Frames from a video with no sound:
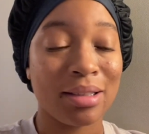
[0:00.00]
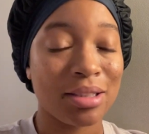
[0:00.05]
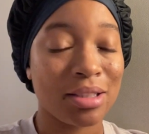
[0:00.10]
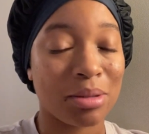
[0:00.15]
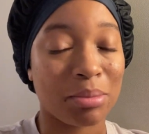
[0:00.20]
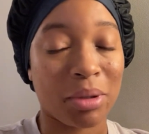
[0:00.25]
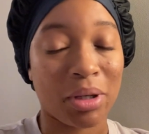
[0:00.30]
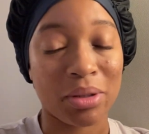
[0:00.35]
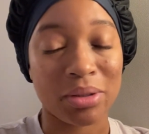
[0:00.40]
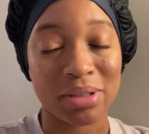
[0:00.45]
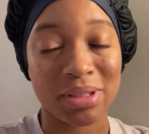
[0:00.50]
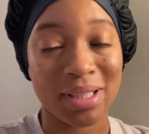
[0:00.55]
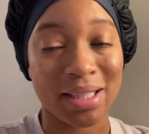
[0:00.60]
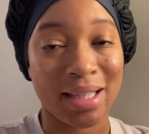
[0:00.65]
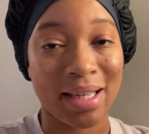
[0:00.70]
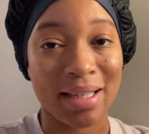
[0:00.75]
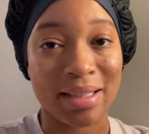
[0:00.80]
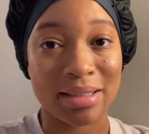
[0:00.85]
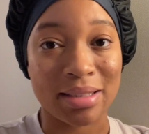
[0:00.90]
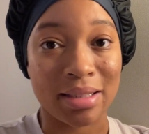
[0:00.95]
Tomorrow's the
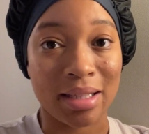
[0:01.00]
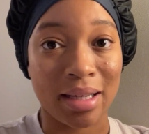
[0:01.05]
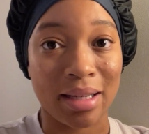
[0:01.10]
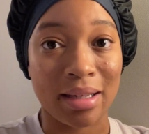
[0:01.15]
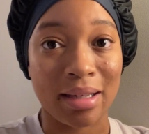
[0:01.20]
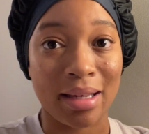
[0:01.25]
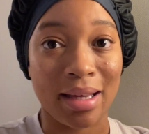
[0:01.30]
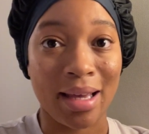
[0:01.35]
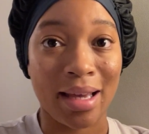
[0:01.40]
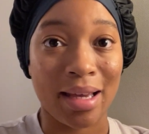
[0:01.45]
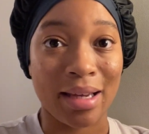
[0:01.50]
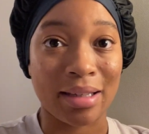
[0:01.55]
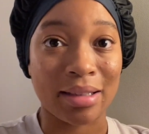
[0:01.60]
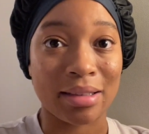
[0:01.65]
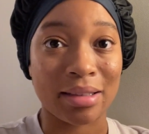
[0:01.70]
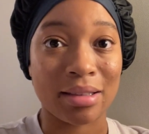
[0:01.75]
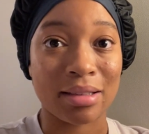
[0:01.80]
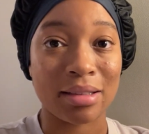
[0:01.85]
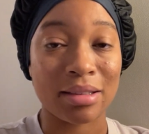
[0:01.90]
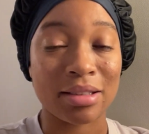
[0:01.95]
last day
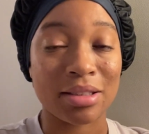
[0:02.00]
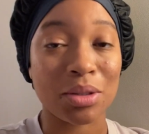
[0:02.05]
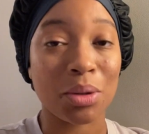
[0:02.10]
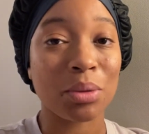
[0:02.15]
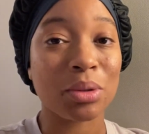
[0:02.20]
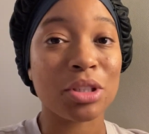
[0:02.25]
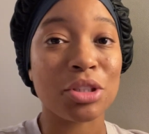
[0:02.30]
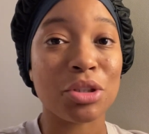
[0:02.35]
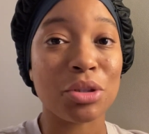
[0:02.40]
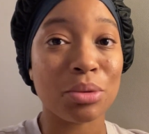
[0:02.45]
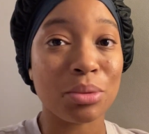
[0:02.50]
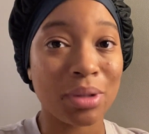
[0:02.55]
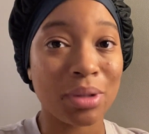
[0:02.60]
and it's only two